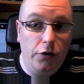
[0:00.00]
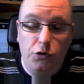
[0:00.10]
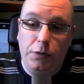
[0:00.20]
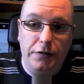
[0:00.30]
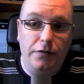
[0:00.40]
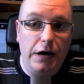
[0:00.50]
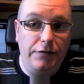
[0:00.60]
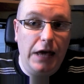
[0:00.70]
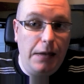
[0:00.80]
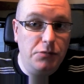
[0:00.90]
out of
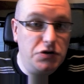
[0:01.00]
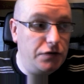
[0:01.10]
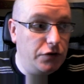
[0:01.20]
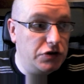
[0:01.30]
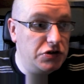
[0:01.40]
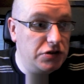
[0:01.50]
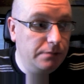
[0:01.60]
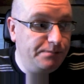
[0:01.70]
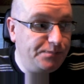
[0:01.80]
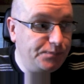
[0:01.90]
25 games for the system.